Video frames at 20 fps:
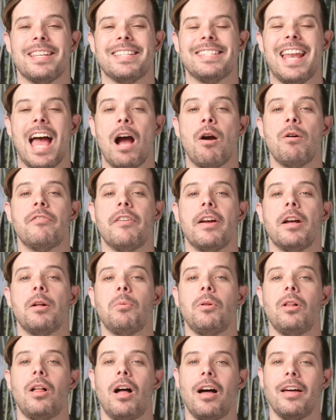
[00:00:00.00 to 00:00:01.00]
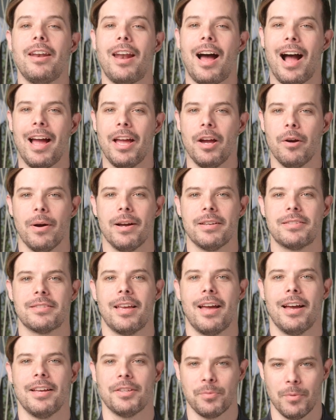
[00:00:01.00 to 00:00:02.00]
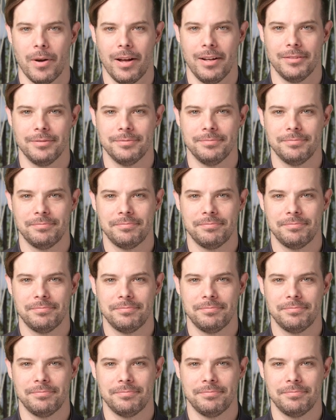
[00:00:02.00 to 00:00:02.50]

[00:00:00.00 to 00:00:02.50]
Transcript: is now available on iOS as well.